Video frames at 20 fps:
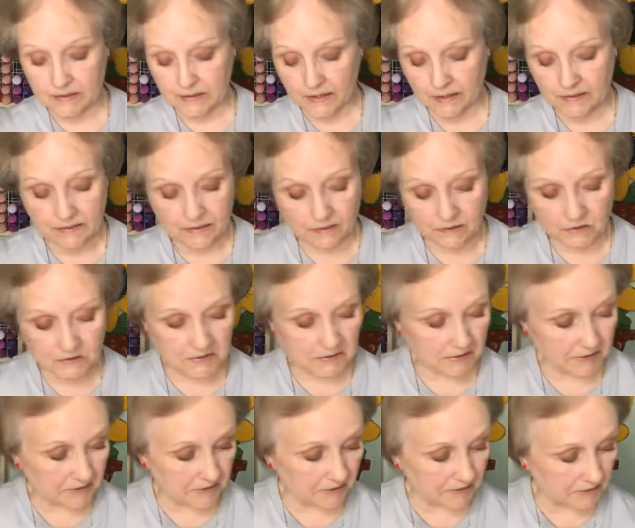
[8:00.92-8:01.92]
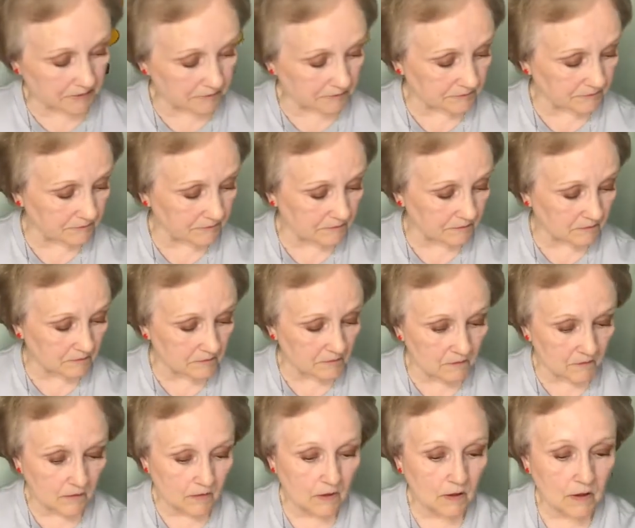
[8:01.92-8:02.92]
the case, I just get it and,
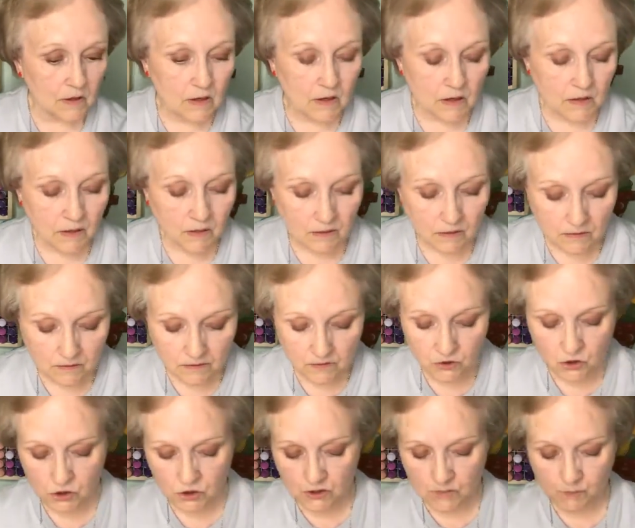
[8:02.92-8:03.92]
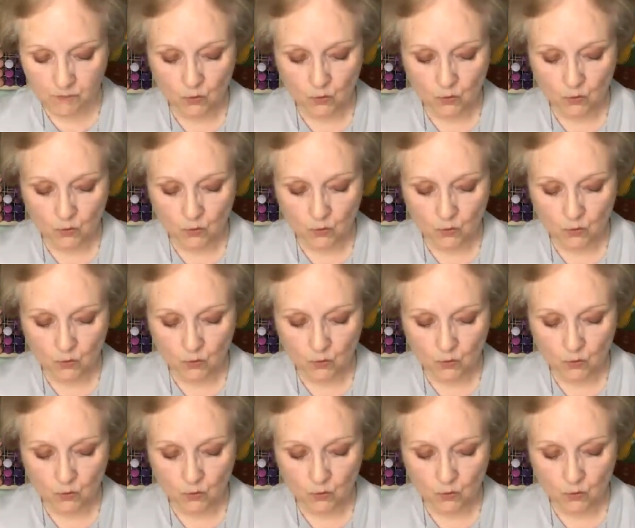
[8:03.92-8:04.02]
and just